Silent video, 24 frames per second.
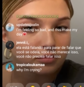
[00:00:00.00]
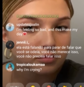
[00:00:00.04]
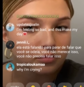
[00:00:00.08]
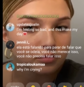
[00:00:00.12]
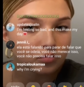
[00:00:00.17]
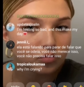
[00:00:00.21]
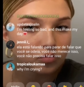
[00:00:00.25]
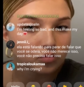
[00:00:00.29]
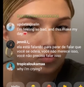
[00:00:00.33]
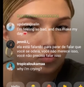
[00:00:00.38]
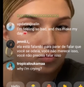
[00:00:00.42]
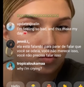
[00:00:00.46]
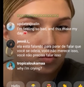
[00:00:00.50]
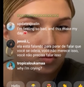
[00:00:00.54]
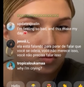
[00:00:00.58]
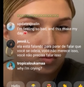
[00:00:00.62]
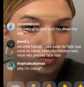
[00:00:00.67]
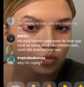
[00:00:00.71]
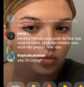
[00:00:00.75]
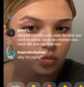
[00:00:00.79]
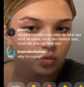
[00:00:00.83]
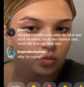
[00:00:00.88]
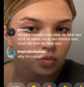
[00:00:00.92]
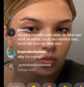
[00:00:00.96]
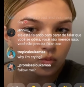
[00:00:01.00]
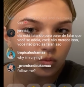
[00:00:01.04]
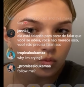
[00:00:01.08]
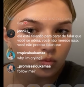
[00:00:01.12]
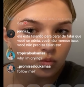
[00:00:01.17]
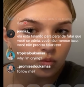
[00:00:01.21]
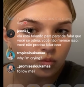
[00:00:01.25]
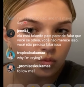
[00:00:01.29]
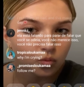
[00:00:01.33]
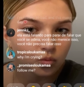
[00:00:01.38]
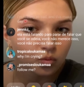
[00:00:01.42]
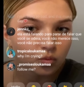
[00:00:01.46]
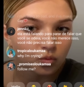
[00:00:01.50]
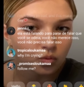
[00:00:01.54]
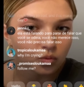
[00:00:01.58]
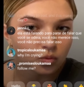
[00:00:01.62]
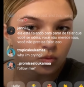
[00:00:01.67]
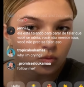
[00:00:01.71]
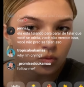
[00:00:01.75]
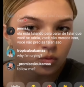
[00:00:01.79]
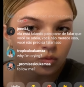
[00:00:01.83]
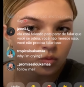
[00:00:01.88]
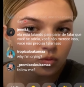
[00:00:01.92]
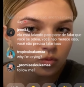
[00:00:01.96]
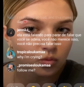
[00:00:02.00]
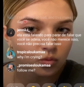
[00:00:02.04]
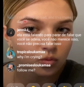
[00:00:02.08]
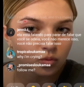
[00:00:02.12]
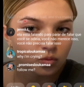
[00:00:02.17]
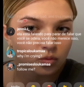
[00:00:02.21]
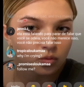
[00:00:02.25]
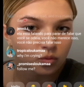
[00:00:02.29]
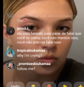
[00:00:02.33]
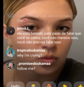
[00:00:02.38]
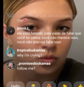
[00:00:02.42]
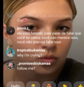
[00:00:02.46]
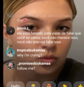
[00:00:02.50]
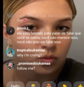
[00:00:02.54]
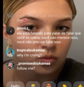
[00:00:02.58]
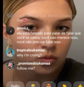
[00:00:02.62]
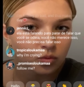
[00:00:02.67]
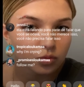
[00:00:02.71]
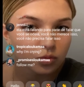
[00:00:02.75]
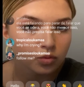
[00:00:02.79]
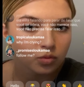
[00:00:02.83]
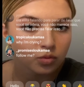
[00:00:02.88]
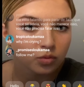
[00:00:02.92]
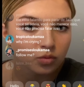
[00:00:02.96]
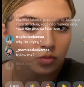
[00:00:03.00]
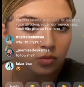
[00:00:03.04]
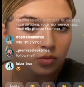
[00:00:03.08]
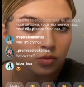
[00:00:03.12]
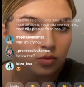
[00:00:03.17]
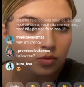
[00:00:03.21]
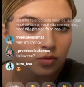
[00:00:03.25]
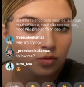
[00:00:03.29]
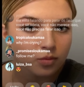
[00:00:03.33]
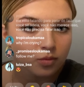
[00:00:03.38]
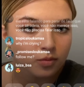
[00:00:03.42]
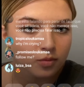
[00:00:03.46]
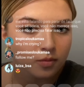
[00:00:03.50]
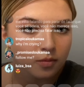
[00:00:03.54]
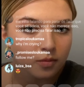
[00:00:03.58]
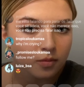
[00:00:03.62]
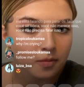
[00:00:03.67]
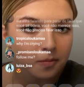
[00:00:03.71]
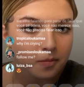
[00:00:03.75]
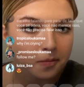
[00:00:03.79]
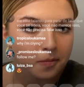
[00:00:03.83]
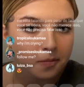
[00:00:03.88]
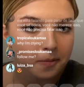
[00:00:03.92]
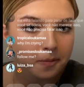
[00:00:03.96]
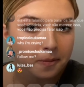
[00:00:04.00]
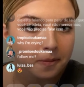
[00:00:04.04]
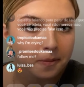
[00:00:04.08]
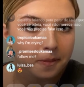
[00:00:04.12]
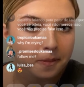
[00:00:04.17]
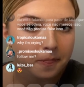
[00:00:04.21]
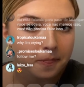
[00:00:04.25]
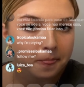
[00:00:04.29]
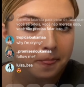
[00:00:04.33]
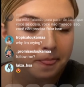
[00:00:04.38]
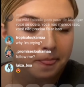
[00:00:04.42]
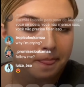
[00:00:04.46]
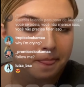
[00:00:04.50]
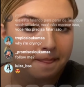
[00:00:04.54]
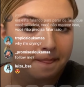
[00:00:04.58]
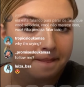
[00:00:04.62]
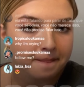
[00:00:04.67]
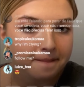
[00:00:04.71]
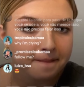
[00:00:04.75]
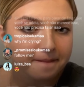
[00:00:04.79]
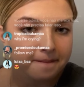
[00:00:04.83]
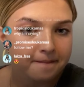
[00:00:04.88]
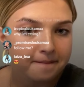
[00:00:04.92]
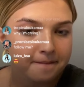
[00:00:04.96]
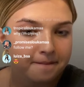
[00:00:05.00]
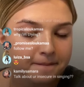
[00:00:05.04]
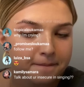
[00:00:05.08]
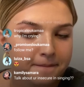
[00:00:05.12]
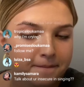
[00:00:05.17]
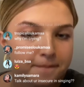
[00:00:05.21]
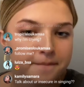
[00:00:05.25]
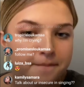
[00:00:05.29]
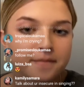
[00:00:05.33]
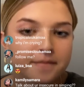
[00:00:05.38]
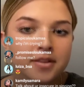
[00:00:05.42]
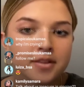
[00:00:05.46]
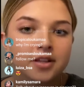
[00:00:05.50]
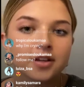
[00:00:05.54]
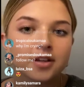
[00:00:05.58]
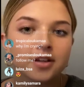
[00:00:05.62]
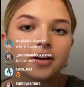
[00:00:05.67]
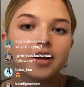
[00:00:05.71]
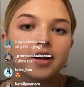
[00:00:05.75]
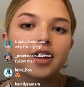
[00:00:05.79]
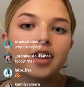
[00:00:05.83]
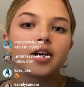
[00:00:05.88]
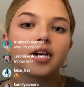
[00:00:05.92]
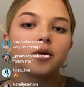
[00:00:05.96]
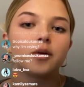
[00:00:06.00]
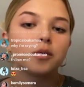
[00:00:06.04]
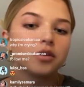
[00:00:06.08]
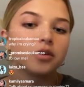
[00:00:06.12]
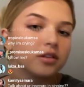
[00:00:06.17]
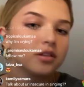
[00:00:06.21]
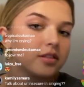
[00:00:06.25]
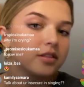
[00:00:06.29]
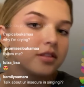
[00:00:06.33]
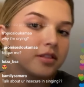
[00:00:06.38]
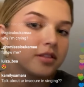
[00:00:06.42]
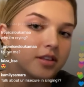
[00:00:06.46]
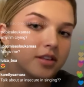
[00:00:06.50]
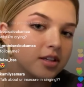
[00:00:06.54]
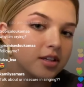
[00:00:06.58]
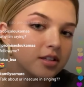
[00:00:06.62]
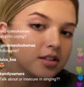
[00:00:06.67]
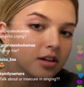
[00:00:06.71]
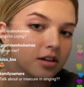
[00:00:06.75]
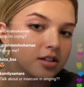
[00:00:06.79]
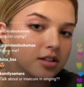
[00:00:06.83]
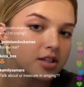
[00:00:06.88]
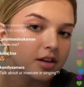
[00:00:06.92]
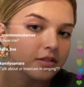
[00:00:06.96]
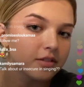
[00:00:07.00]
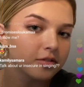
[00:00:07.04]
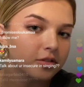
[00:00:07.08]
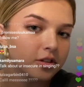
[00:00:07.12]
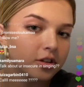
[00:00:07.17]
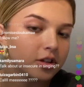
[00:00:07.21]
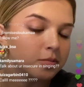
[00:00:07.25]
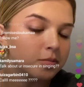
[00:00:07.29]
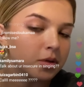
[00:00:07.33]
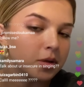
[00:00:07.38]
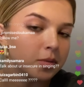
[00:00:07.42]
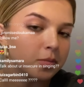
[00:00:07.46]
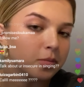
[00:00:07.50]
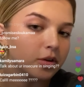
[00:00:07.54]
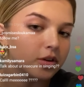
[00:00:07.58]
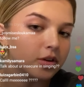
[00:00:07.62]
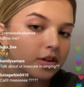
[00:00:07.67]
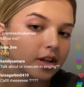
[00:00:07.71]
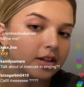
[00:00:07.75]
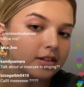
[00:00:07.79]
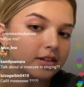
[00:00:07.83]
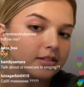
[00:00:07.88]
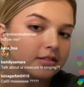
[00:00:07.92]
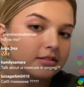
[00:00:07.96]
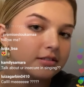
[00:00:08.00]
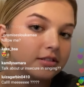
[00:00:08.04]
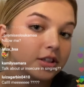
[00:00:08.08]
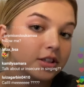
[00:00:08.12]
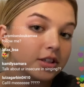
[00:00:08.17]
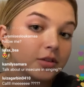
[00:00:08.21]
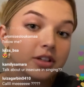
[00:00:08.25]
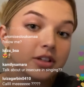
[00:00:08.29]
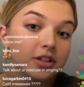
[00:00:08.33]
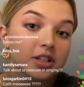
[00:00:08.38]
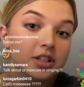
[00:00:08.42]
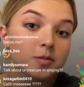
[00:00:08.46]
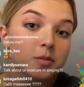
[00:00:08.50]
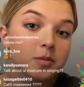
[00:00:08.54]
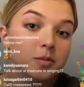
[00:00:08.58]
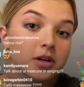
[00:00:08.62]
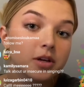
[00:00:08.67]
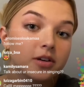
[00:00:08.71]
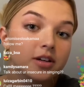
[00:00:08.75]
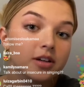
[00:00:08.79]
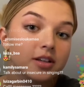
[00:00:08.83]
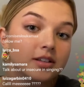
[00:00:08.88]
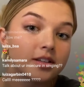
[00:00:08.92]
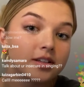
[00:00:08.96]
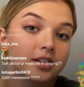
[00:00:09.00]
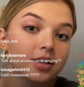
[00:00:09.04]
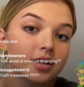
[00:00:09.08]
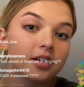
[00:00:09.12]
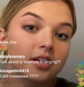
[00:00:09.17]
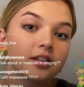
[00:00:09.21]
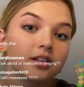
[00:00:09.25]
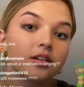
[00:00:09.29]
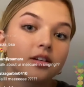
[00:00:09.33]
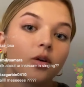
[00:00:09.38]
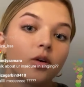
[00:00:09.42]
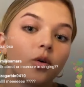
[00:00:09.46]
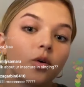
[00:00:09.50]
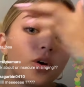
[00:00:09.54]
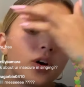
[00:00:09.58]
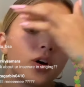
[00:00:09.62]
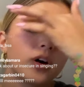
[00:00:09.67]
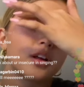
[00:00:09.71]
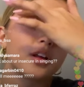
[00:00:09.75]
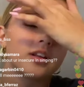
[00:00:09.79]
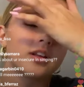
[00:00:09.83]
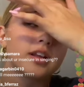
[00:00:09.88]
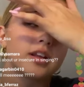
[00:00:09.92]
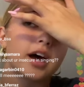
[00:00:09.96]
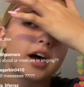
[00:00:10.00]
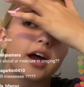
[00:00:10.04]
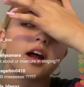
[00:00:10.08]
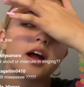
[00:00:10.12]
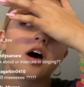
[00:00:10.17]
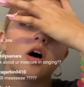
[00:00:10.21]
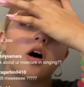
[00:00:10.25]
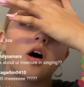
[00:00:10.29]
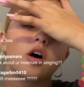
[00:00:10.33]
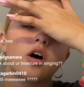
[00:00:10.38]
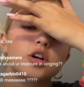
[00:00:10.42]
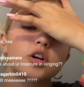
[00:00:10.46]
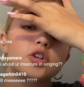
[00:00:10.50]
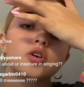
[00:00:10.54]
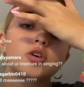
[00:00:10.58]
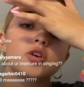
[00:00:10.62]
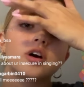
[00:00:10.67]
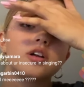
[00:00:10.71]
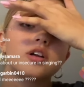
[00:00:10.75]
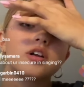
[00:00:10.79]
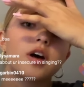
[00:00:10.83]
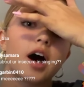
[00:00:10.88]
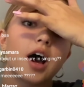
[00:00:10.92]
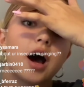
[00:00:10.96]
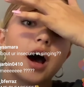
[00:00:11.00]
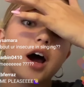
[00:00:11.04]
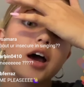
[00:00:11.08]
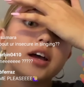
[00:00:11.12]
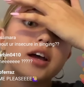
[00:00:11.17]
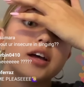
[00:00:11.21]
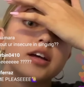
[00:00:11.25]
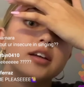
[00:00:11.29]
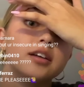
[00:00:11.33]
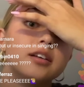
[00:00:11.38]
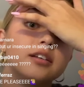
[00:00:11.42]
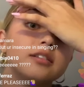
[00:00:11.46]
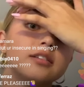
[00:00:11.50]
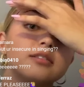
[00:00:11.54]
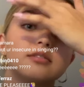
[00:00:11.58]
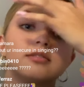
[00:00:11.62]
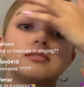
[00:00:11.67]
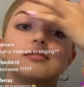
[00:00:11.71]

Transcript: Okay, well, these are definitely people that don't experience it or that are trying to hide.